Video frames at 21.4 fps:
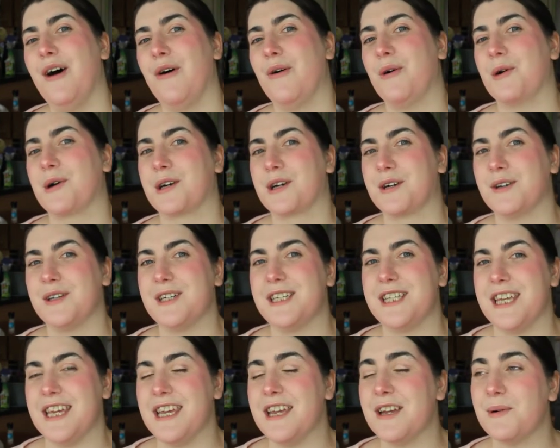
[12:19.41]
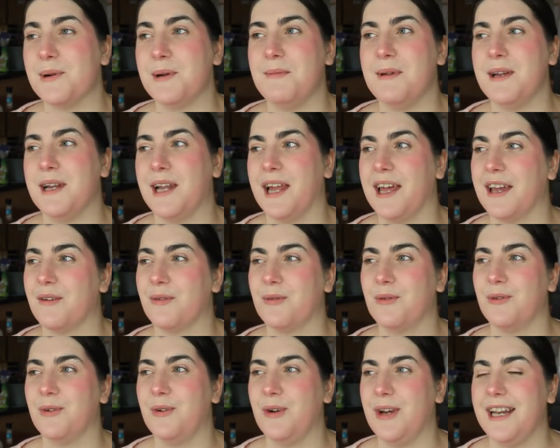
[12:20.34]
or critique would be like
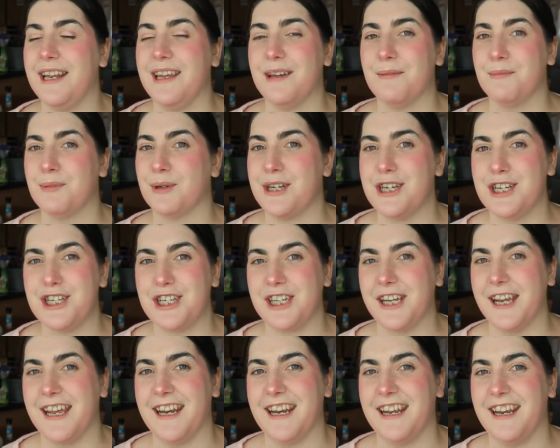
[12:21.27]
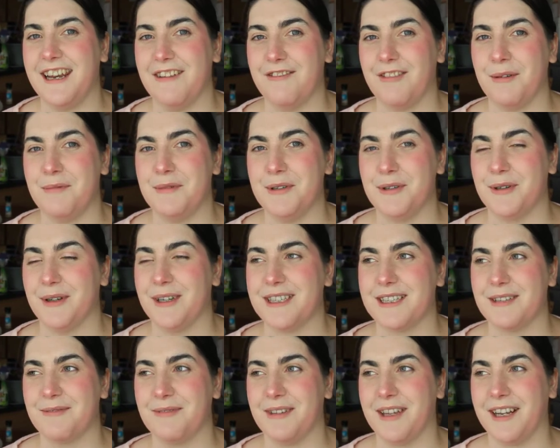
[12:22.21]
really appreciated if I'm doing
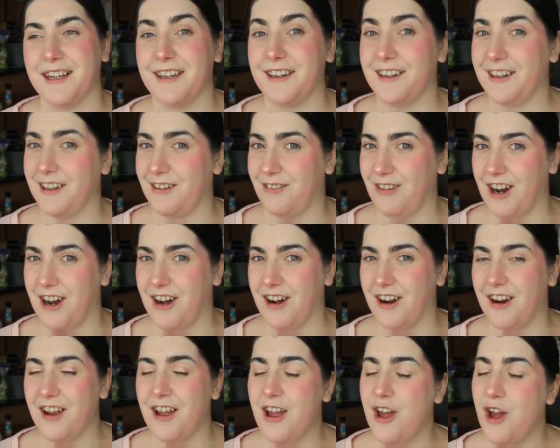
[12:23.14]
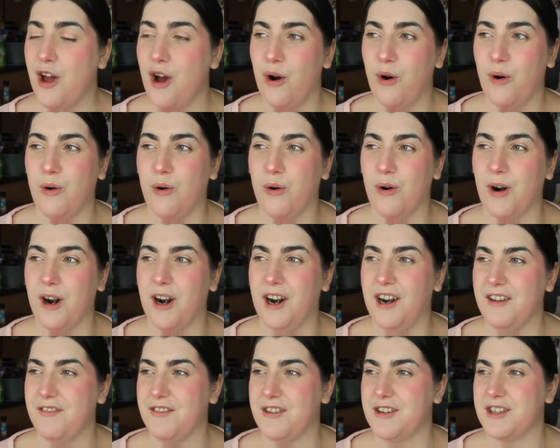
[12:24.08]
something clearly wrong, or
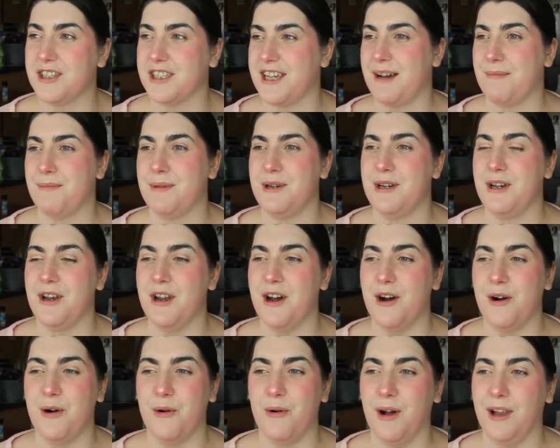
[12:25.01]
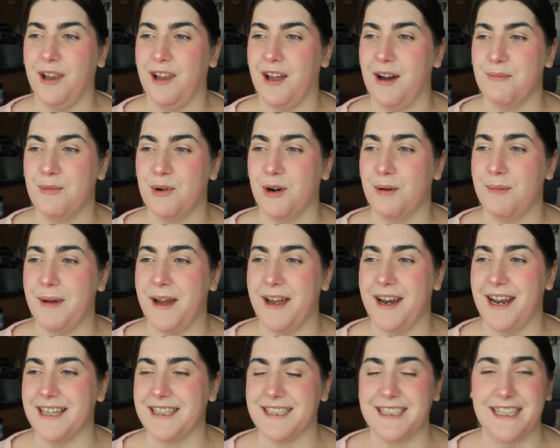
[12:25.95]
if you just happen to know a lot more
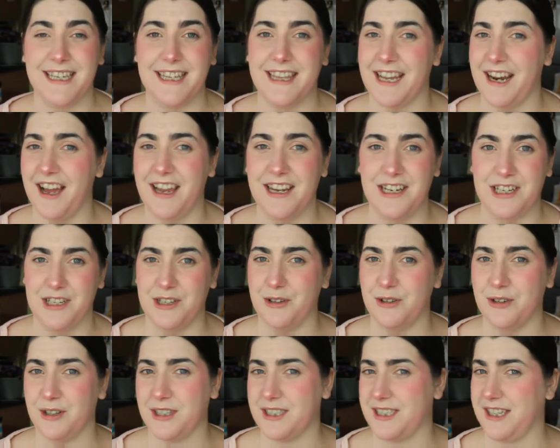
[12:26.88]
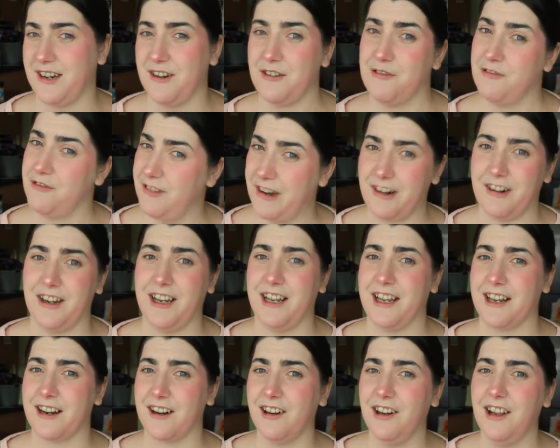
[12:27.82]
about Etsy than I do, because I know very
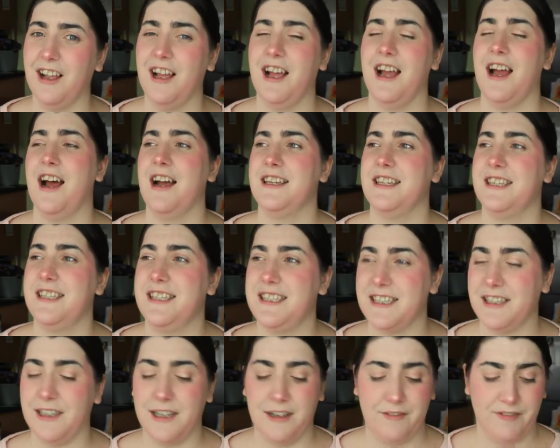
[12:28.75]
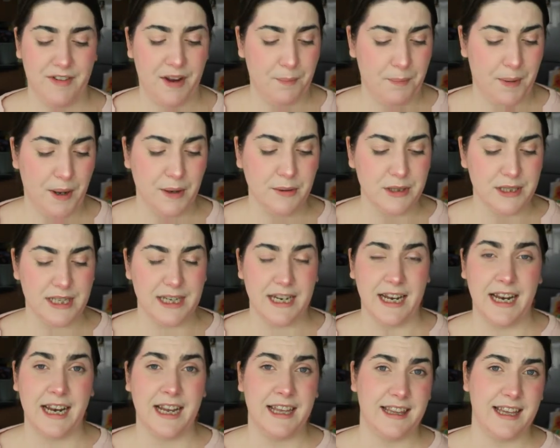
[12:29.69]
little. Still have not posted
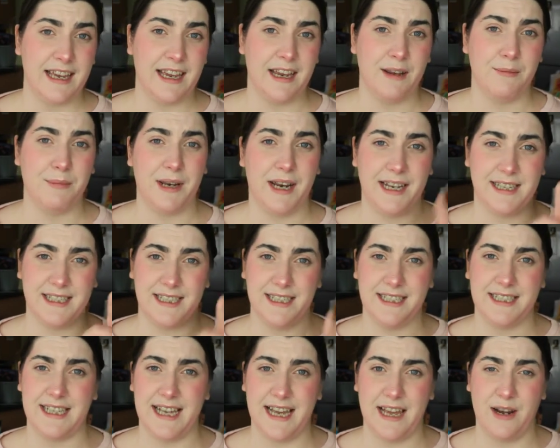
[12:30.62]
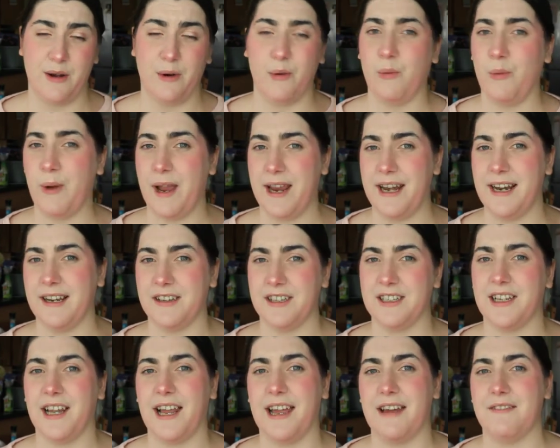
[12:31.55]
anything, but as I said, waiting
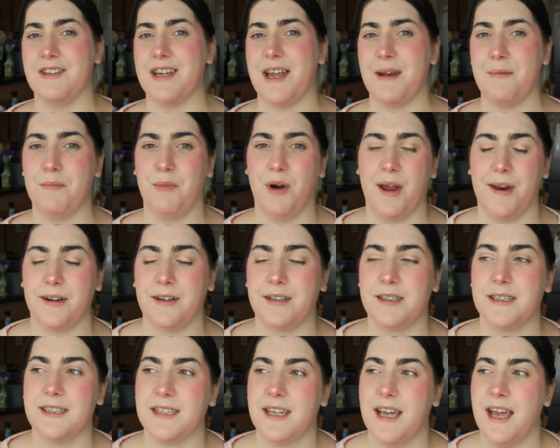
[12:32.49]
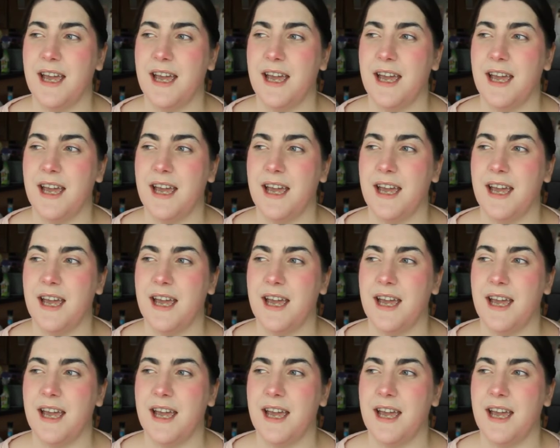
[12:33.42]
until I have 10 products.